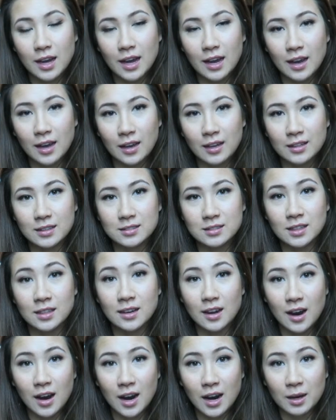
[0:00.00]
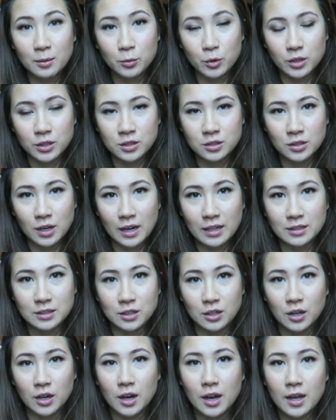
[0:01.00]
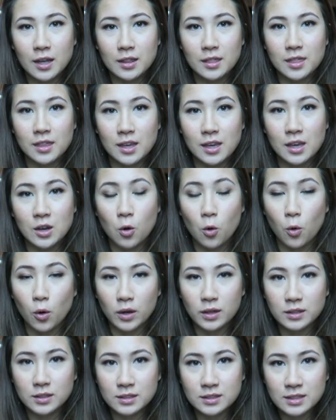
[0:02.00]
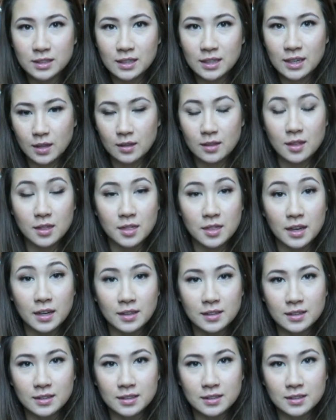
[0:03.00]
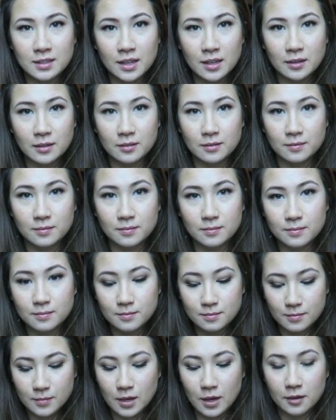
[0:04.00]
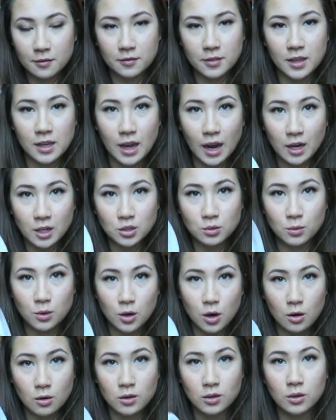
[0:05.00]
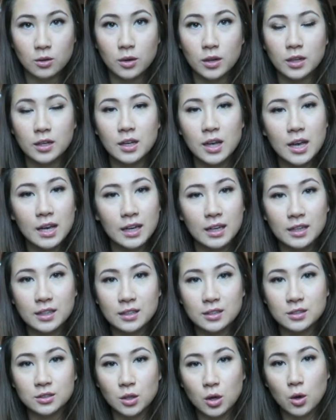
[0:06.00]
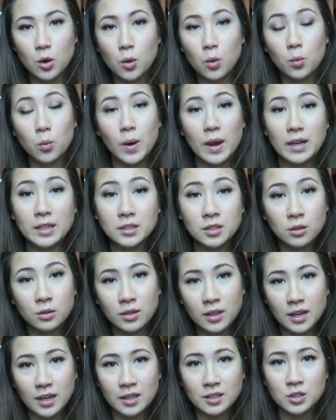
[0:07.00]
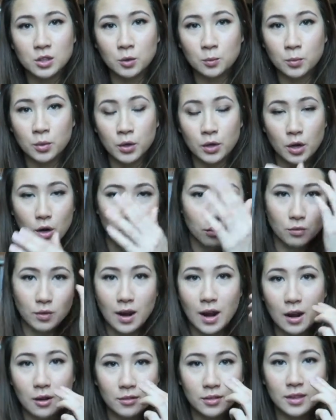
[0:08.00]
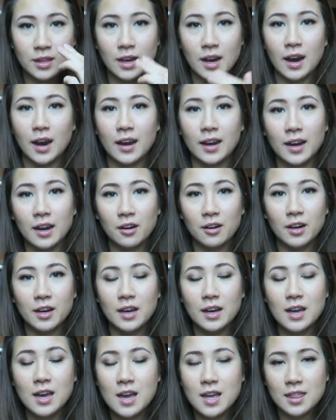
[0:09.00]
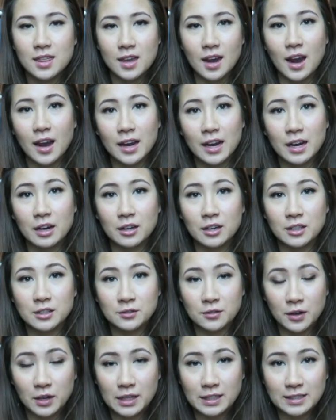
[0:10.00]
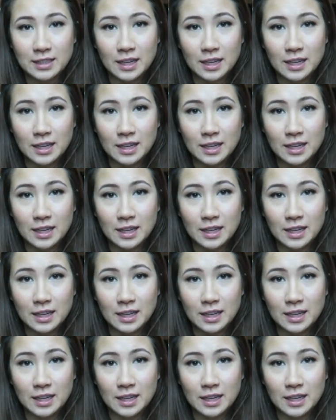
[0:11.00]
as an eye moisturizer. The oils in it, the thickness of the actual coconut oil is way too thick to put around the eye area. The eye area is very